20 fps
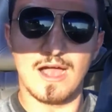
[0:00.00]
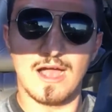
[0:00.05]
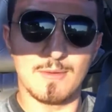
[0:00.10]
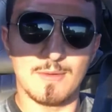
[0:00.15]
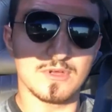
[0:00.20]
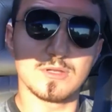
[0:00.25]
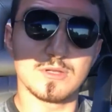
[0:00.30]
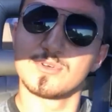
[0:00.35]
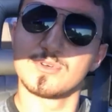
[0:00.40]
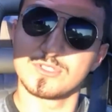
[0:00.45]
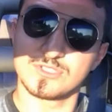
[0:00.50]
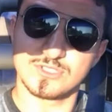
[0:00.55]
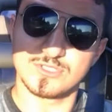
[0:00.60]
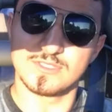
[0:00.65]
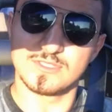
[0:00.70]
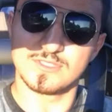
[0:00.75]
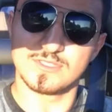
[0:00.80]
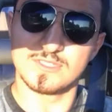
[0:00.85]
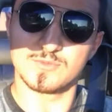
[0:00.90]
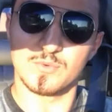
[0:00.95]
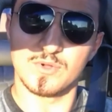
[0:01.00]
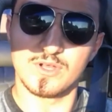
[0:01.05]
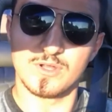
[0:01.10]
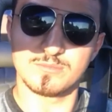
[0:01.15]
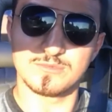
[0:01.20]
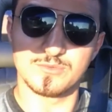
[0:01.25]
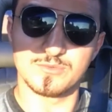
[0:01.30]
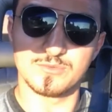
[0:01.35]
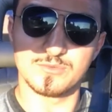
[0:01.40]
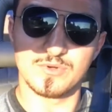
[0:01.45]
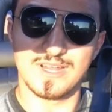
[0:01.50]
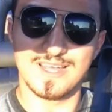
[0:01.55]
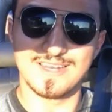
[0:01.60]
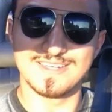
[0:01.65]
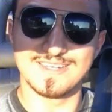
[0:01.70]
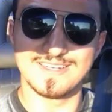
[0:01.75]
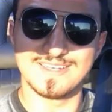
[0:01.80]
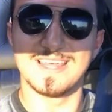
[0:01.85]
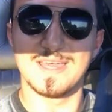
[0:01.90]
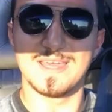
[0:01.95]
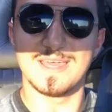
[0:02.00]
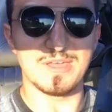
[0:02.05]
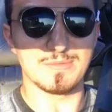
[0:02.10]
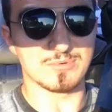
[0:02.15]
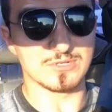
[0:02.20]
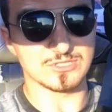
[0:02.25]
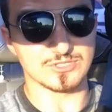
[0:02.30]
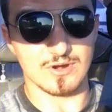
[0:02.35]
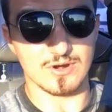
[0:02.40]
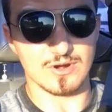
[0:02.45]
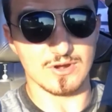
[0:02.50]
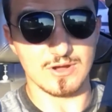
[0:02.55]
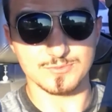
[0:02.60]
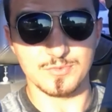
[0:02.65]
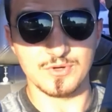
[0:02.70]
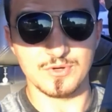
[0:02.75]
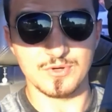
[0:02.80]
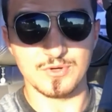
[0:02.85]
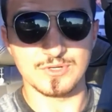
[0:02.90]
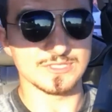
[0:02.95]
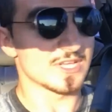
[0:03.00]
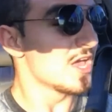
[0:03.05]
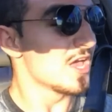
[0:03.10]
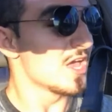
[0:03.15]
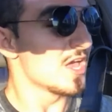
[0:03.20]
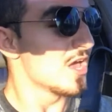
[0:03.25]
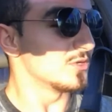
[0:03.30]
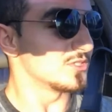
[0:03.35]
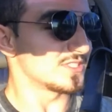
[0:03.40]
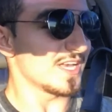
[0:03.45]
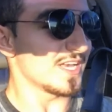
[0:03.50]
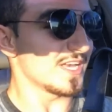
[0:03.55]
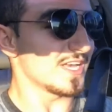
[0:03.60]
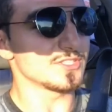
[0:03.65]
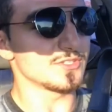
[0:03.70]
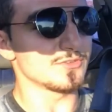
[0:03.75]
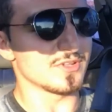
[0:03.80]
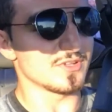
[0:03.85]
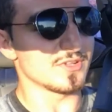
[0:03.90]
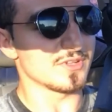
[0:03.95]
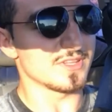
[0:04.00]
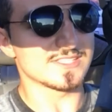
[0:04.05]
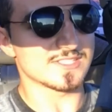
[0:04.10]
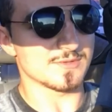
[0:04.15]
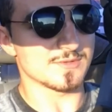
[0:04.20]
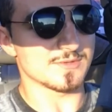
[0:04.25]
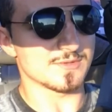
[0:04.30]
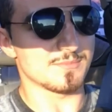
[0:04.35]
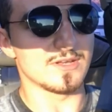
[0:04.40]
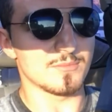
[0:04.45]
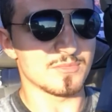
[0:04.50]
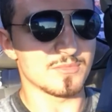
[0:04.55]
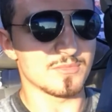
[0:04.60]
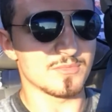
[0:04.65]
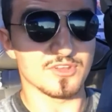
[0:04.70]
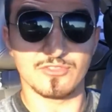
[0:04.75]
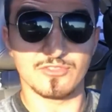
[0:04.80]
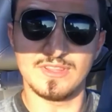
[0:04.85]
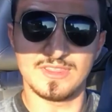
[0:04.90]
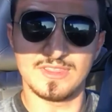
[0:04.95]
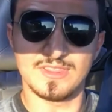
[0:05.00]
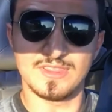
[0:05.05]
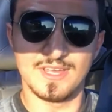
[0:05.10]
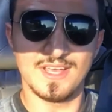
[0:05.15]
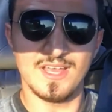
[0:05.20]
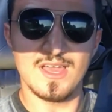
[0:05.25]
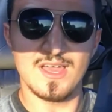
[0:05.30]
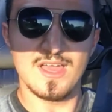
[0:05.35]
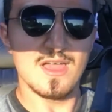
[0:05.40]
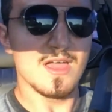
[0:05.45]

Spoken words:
I'm going to push this one up to 190. They made push rod motors, which actually relates to my number 3 thing,